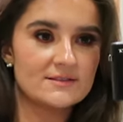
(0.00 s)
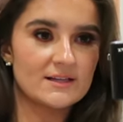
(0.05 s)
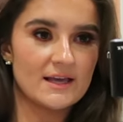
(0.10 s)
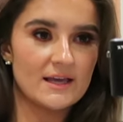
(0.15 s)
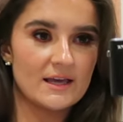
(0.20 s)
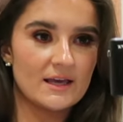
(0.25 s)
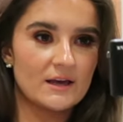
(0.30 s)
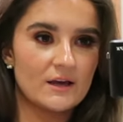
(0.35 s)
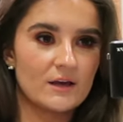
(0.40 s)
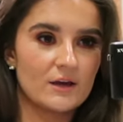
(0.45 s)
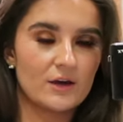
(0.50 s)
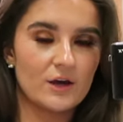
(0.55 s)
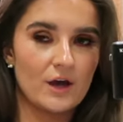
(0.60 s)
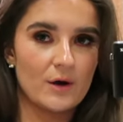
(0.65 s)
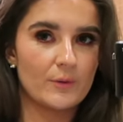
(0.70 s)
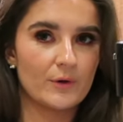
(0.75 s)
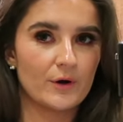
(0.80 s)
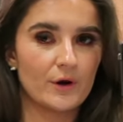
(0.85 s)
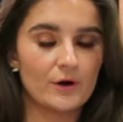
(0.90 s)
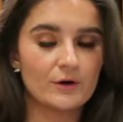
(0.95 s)
like,
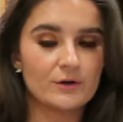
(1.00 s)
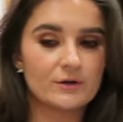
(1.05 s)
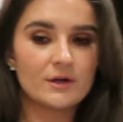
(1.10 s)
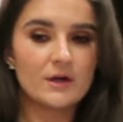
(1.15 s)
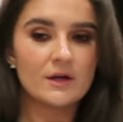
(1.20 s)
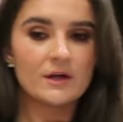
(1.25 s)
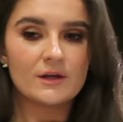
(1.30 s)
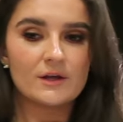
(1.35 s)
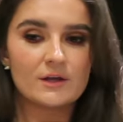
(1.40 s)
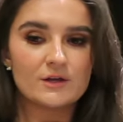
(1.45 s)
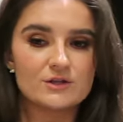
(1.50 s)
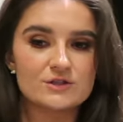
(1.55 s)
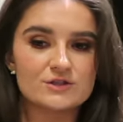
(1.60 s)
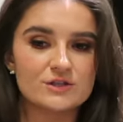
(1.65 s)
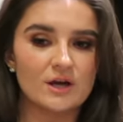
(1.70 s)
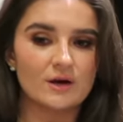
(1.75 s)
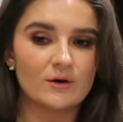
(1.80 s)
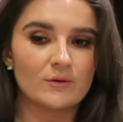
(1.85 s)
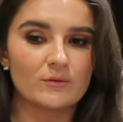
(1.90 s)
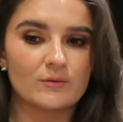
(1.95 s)
going on.
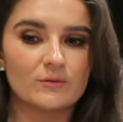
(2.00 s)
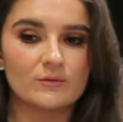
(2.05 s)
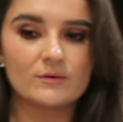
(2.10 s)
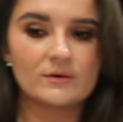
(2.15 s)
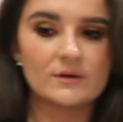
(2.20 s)
So,